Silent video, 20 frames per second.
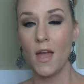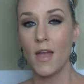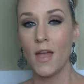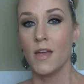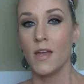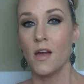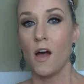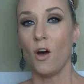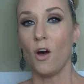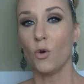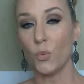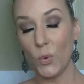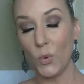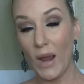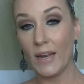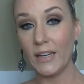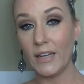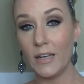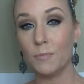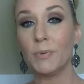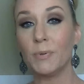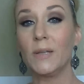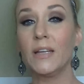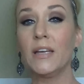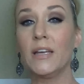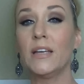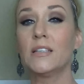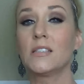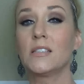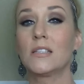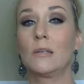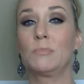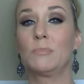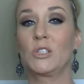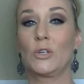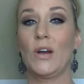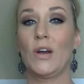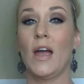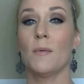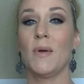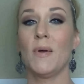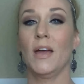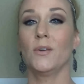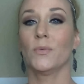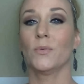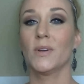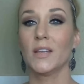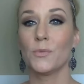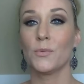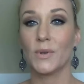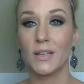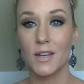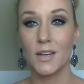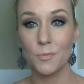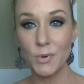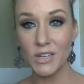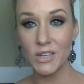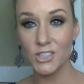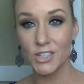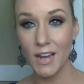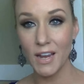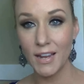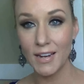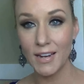already, please subscribe. I'd really appreciate it,